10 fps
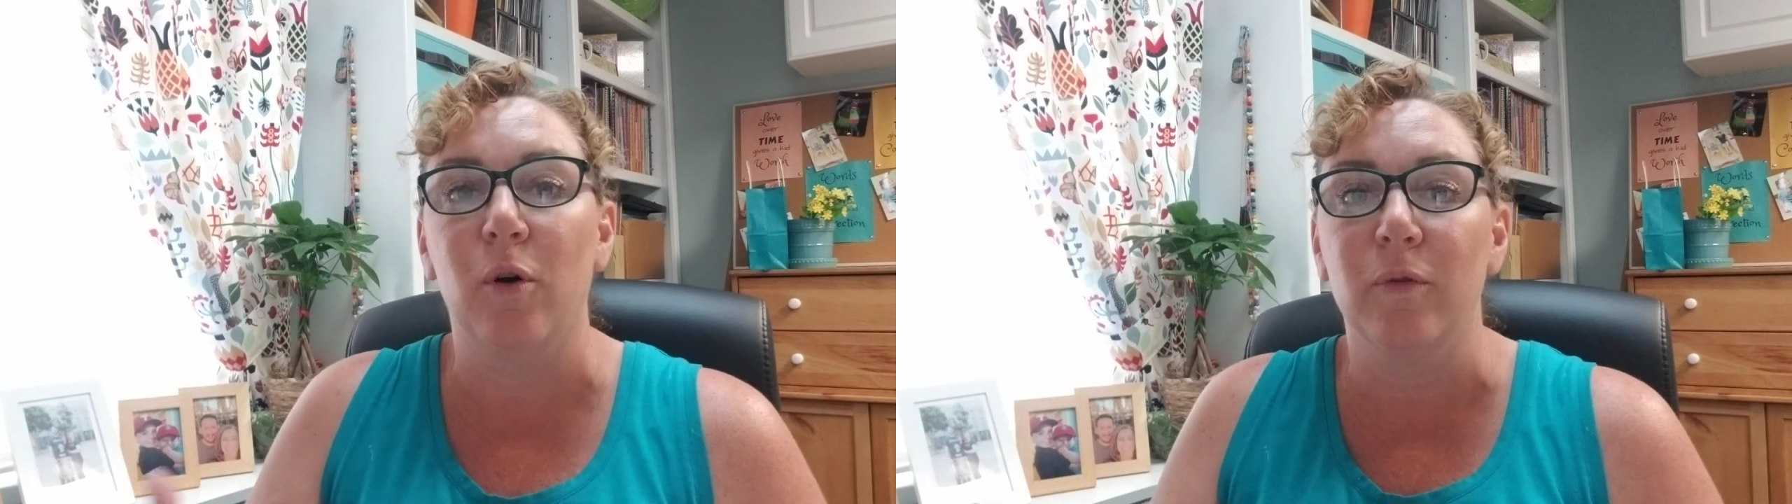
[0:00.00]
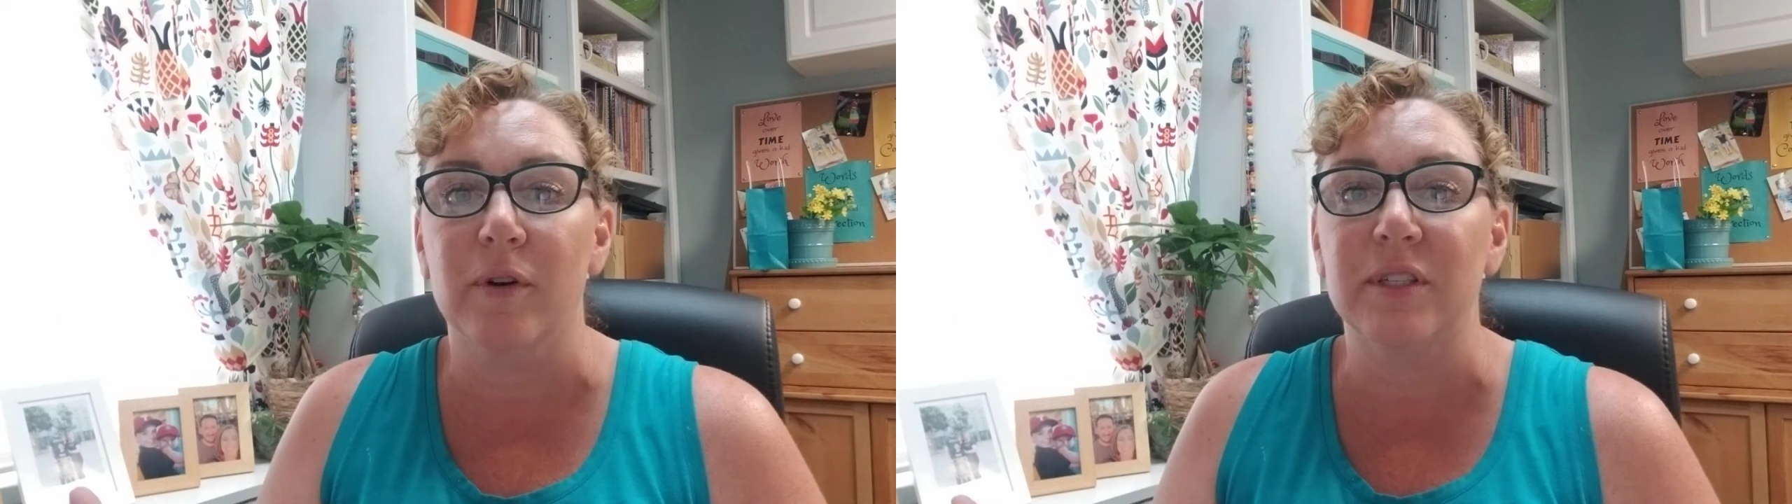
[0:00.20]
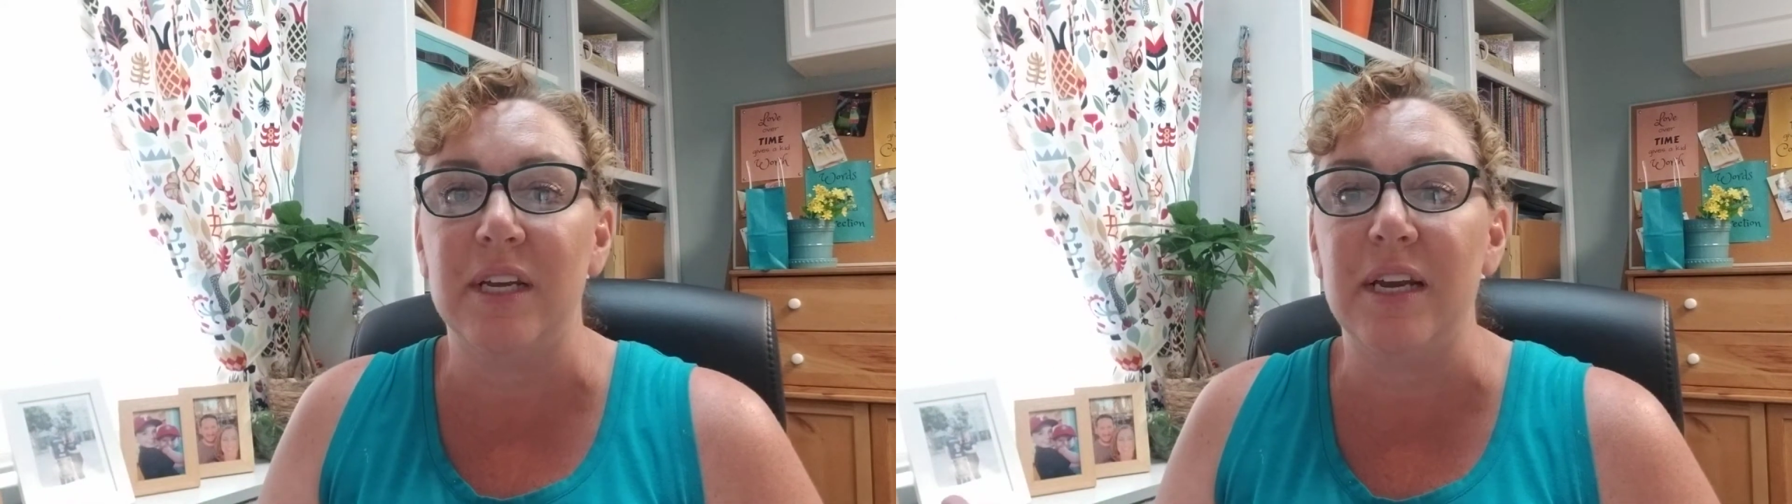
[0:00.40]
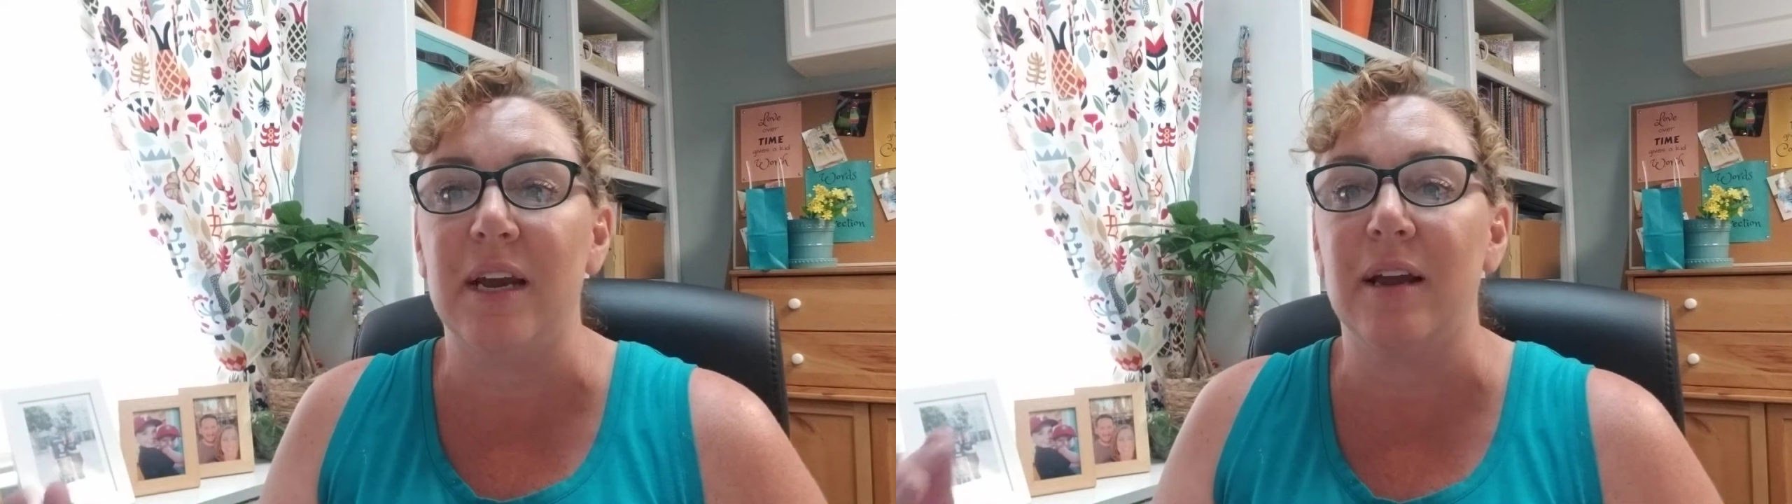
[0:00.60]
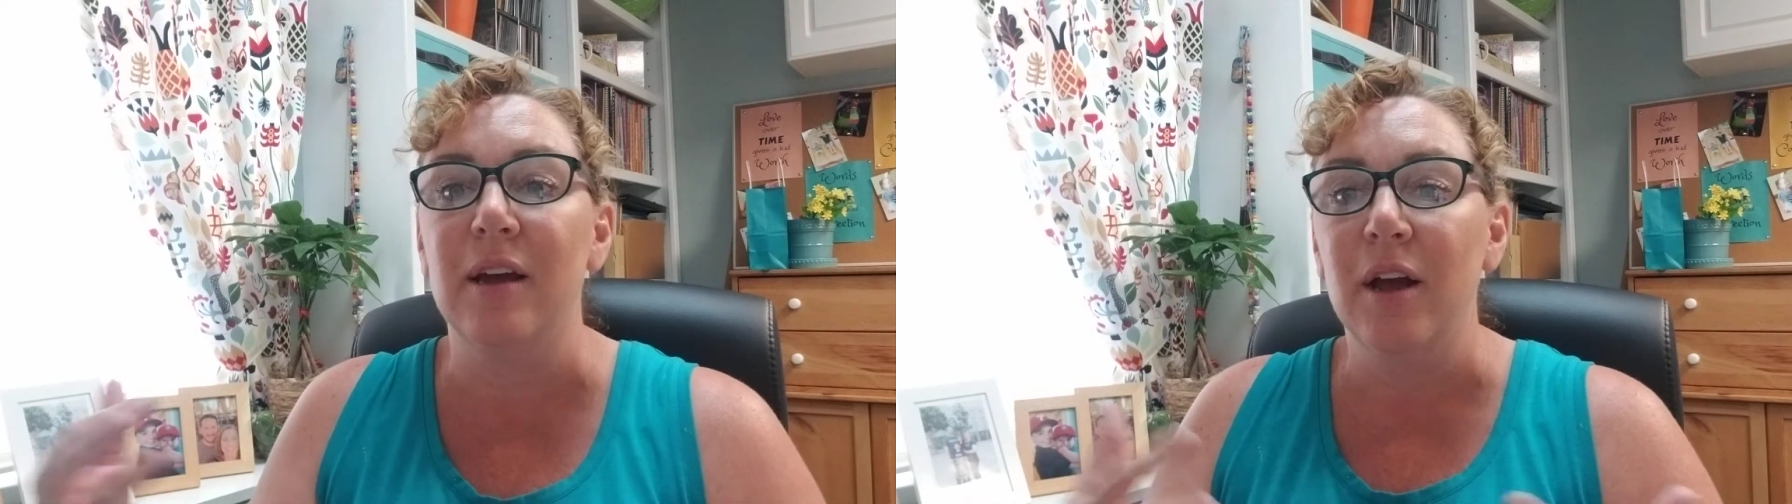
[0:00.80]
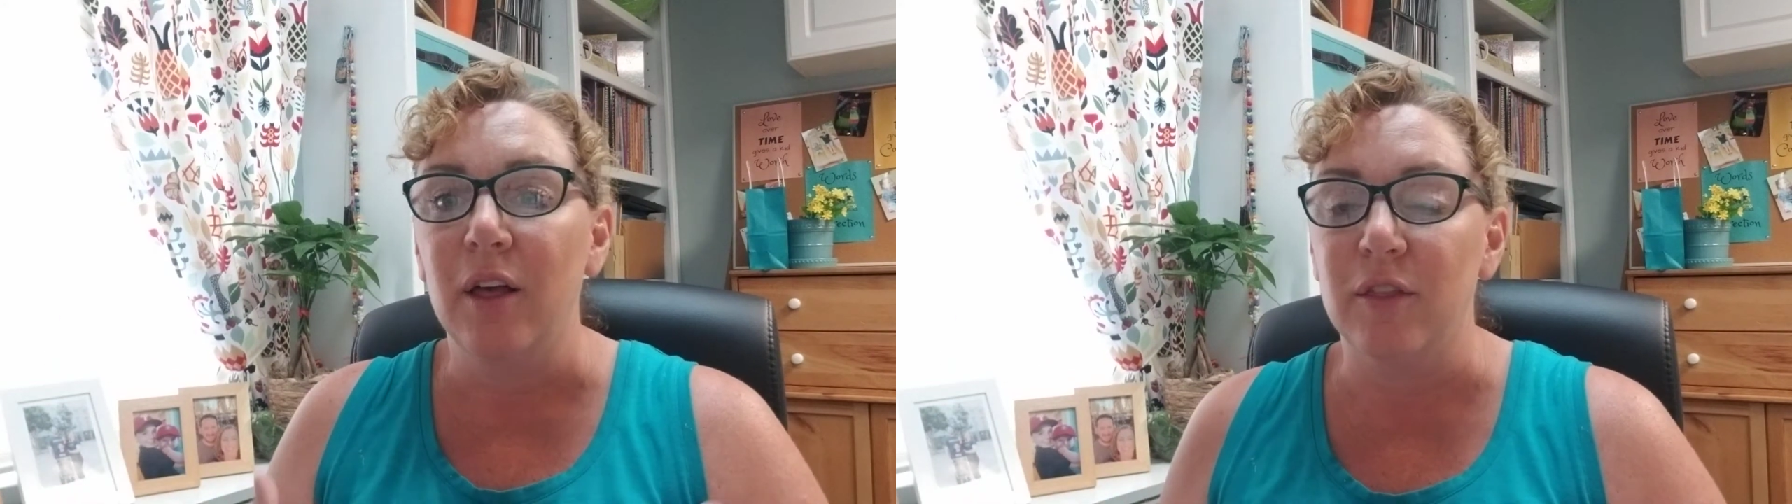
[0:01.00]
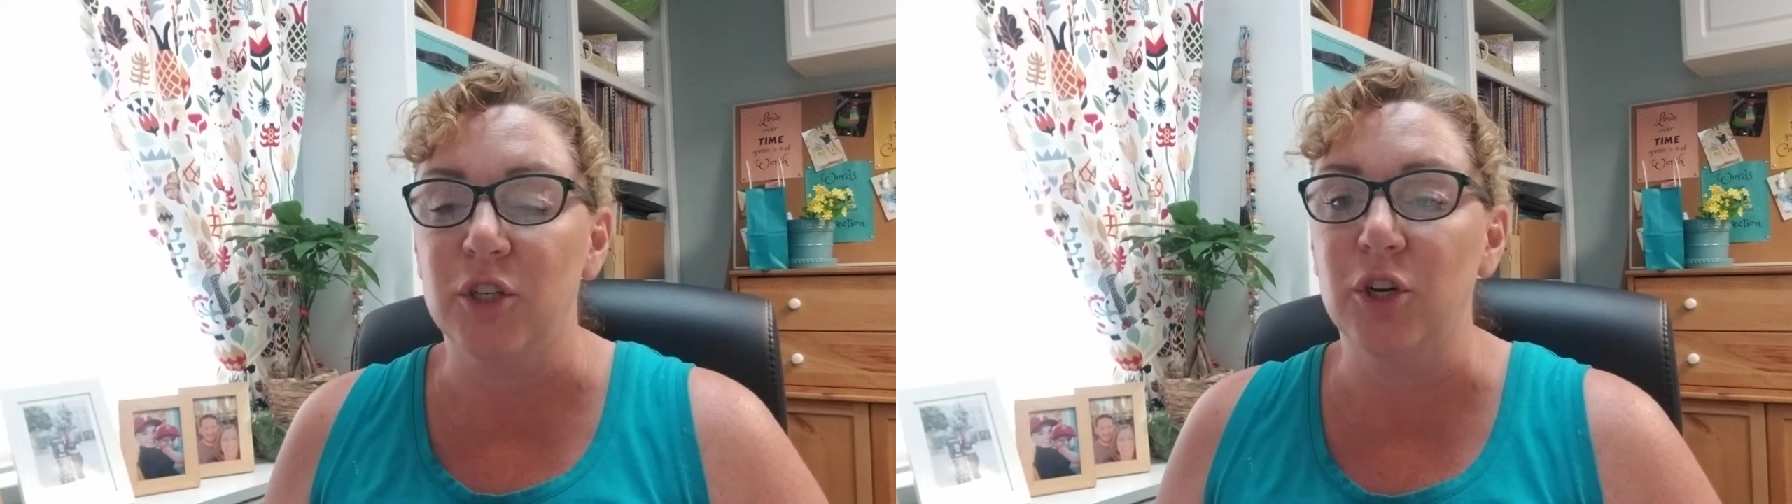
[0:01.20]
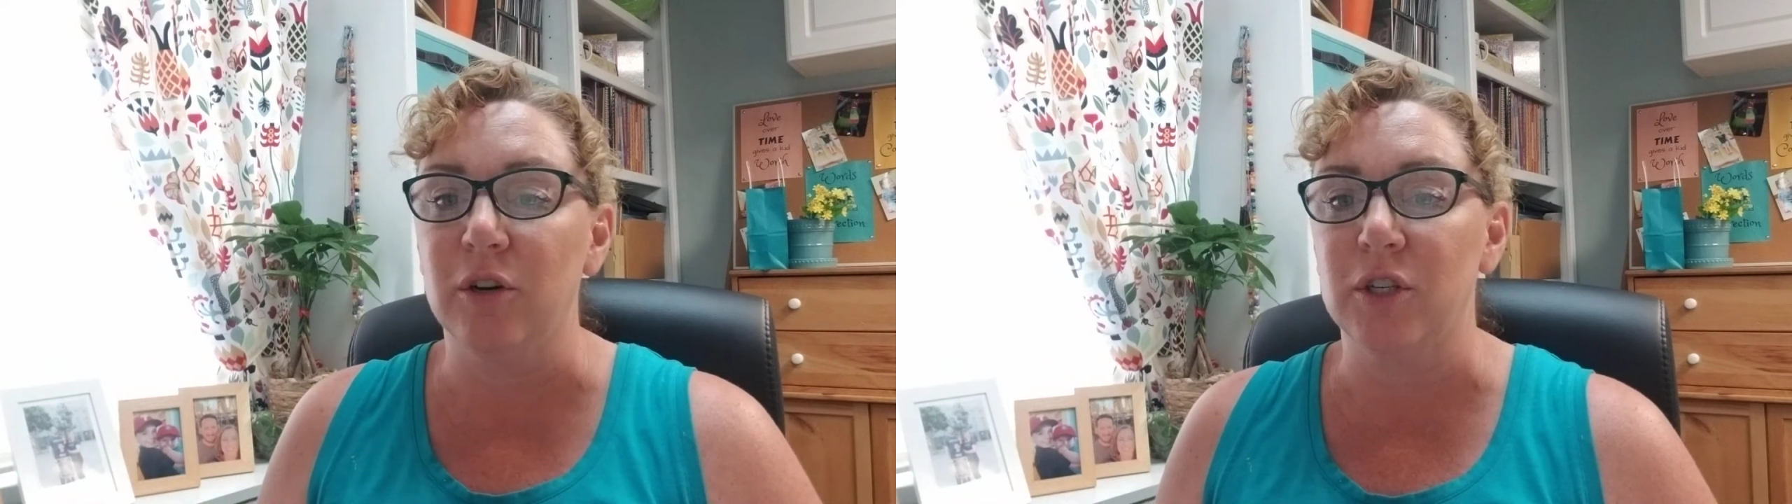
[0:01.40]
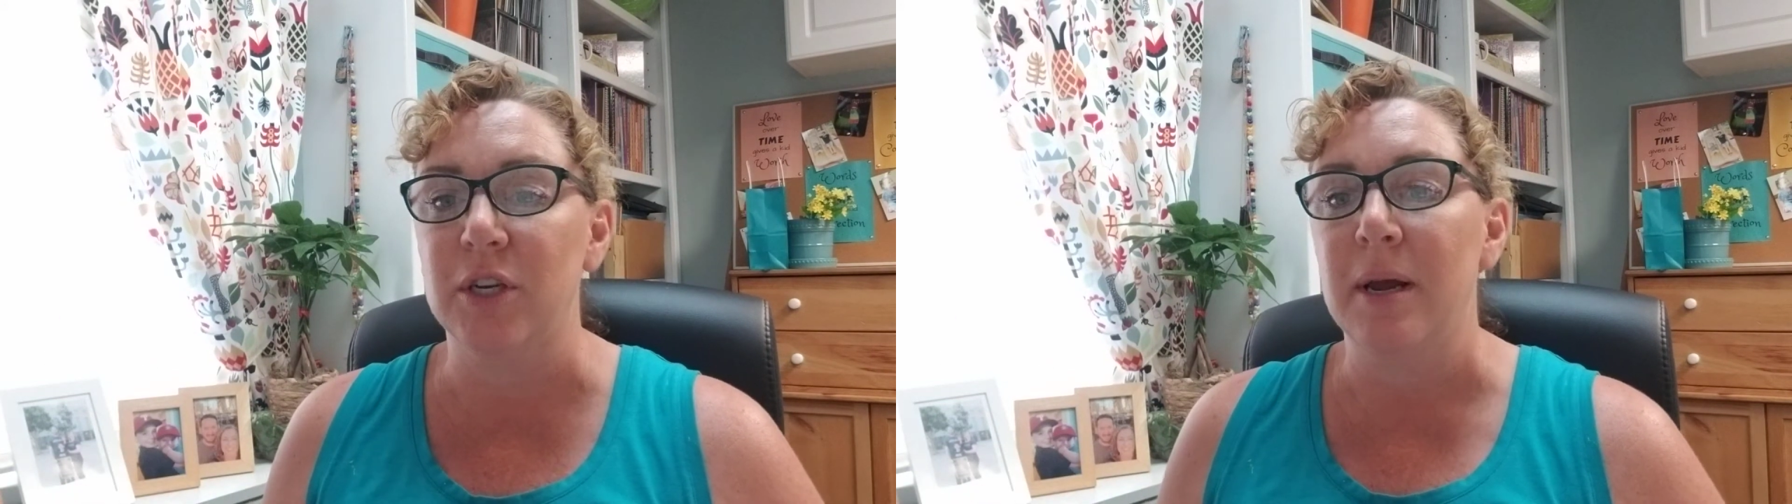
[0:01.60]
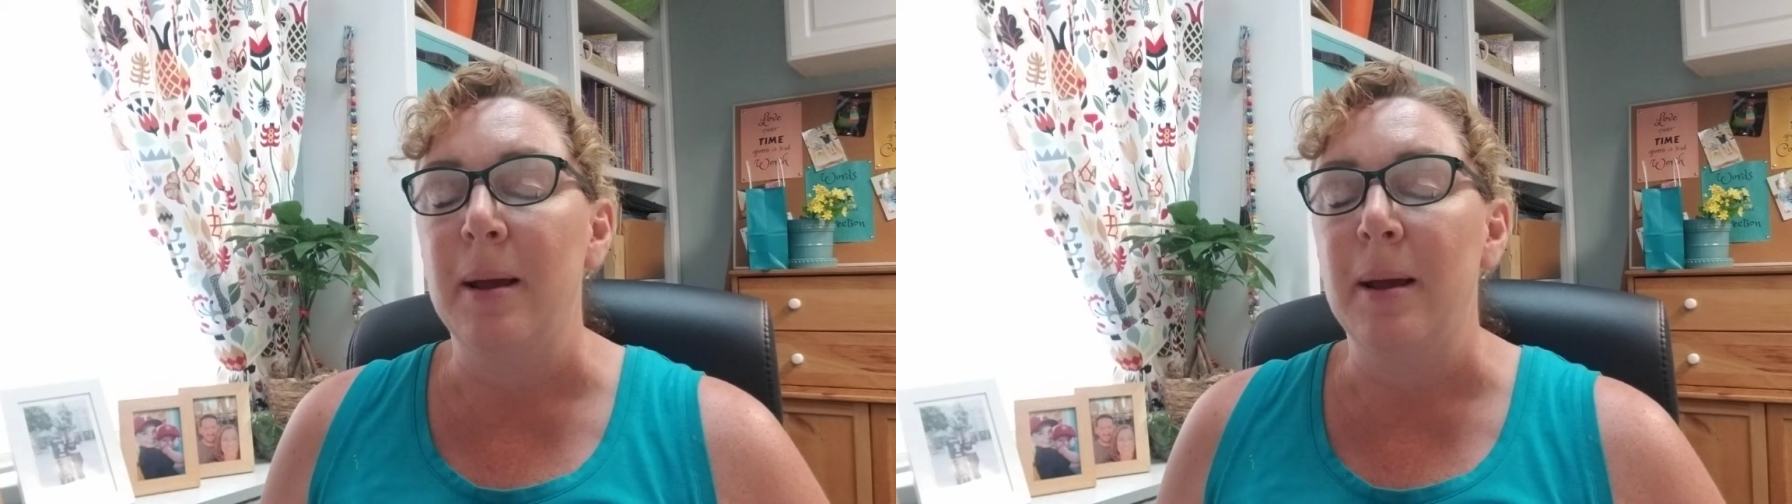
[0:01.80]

overseeing the church.